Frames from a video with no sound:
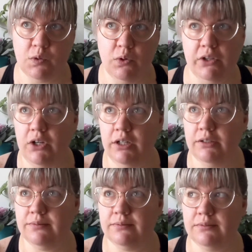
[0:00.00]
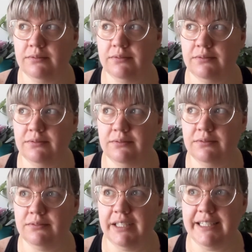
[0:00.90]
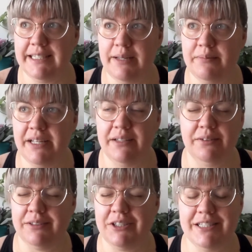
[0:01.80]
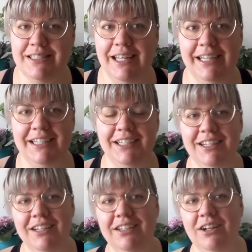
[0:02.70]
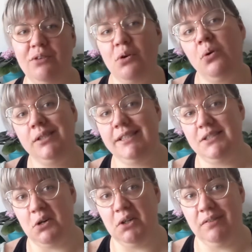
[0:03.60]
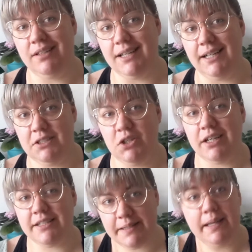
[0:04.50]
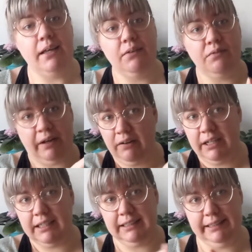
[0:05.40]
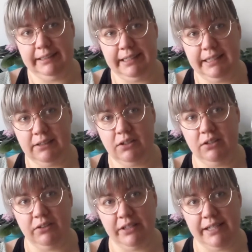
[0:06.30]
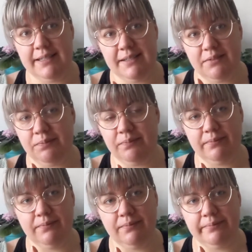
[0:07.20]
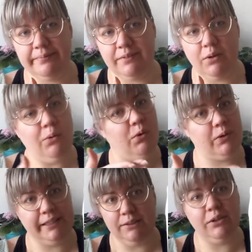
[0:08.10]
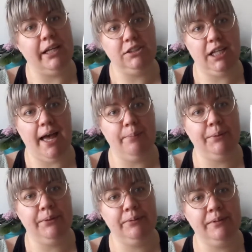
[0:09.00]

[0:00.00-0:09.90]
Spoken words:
Although it seemed, because like of course it's oversized, you can see very clearly on this awkward looking chap